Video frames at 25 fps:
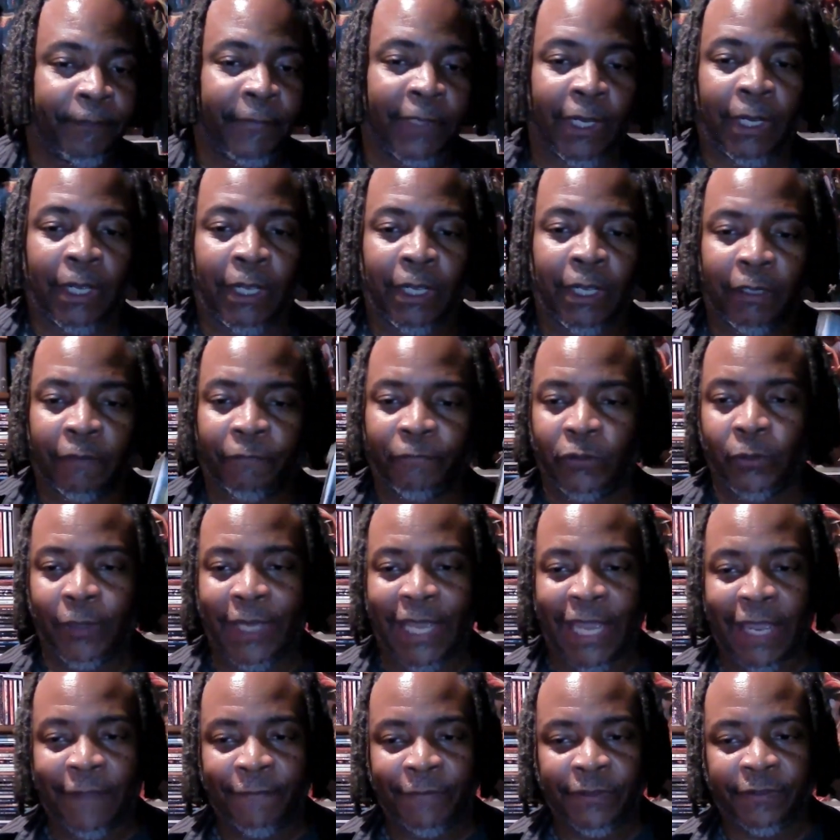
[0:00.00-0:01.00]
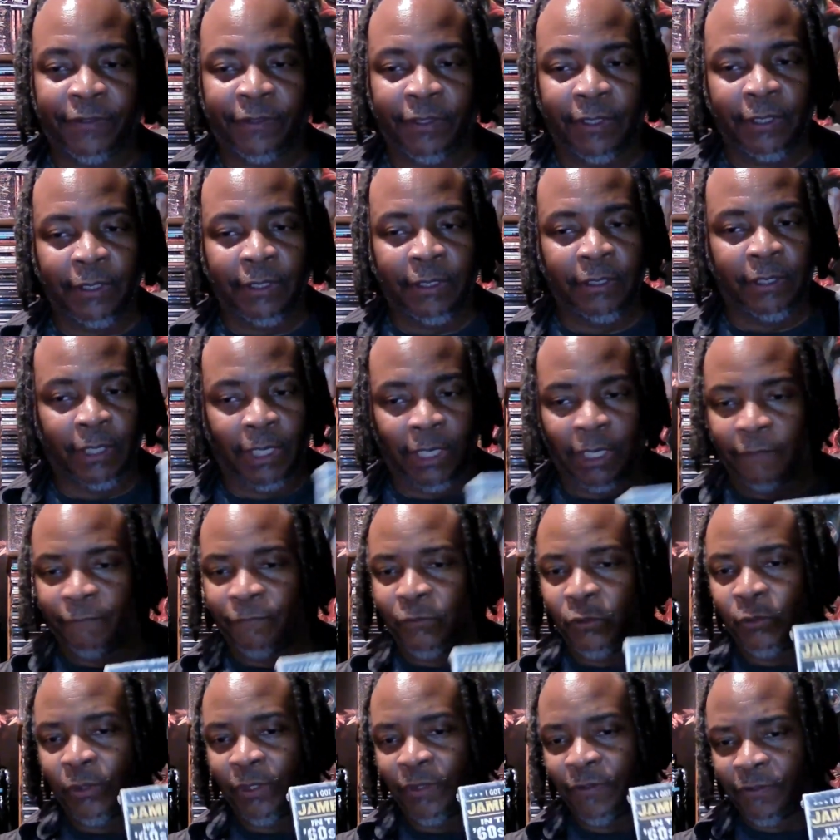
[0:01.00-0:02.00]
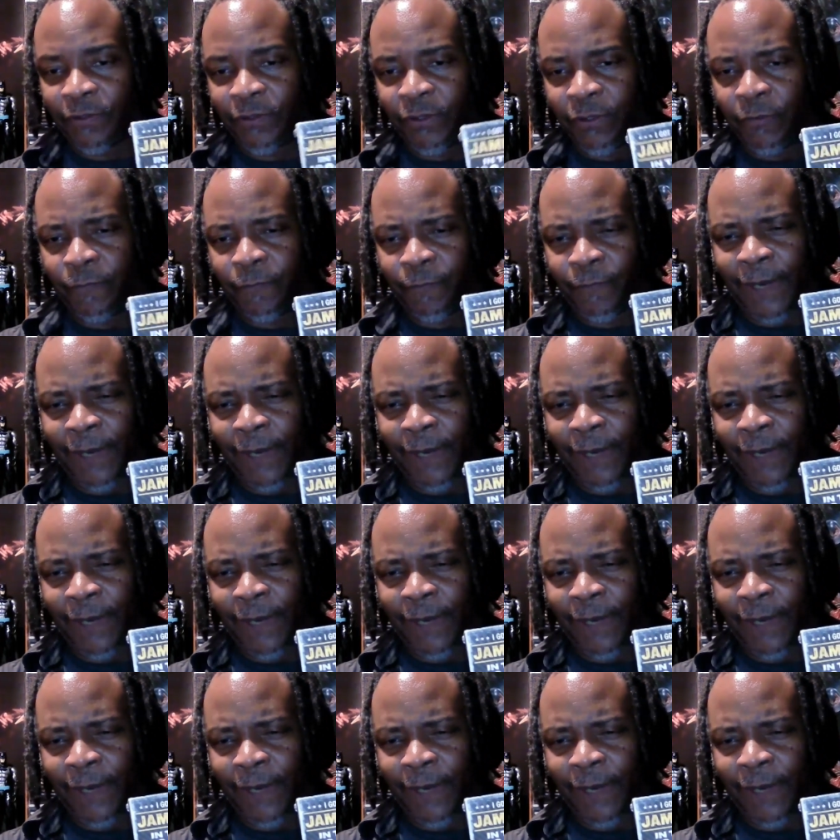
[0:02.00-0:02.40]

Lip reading: If you haven't seen it, if you can still